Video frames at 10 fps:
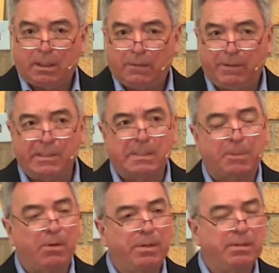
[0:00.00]
If he has
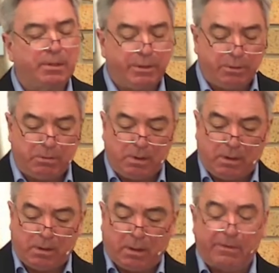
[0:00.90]
spoken to you
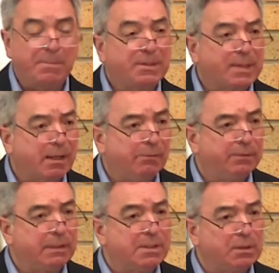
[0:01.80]
of himself
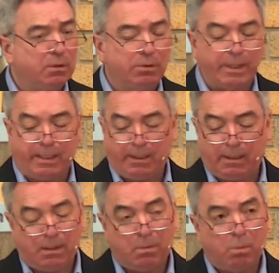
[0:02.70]
and his glory,
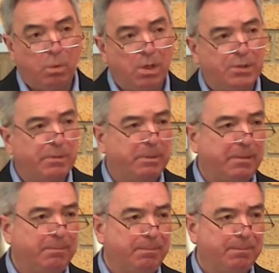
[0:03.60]
worship
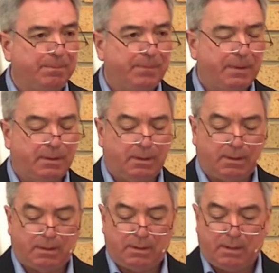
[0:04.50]
him.
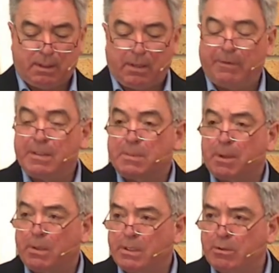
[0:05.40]
If he has
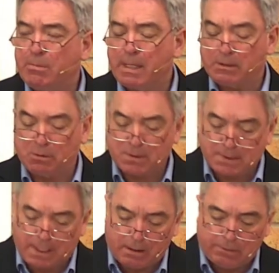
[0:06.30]
spoken to you about
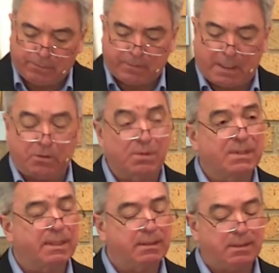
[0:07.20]
yourself and your
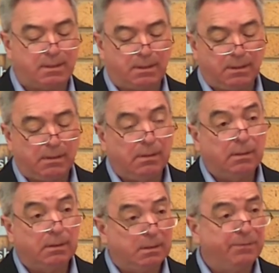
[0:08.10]
sins,
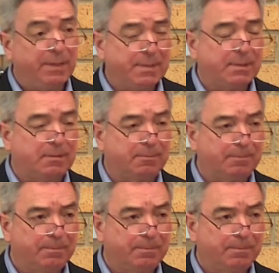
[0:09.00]
confess them.